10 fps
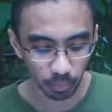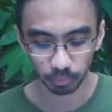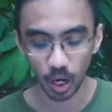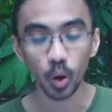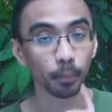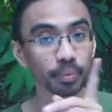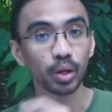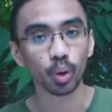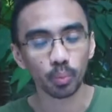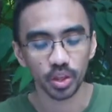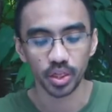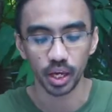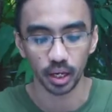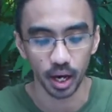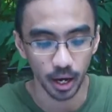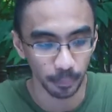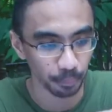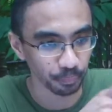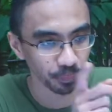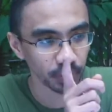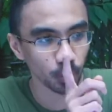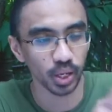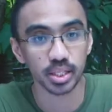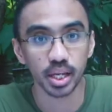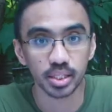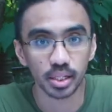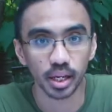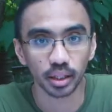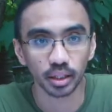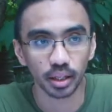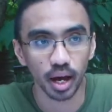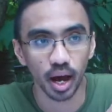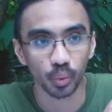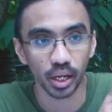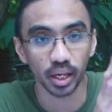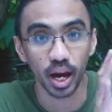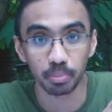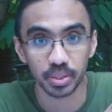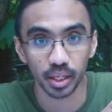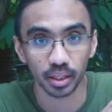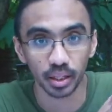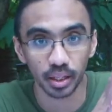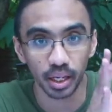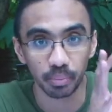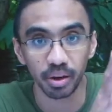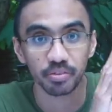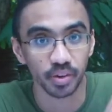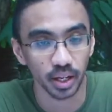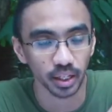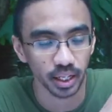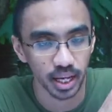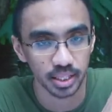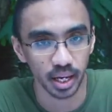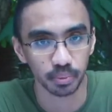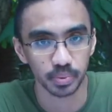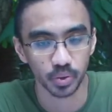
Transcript: Oh, and one more thing. When I tasted it, when I cupped it in my failed attempts,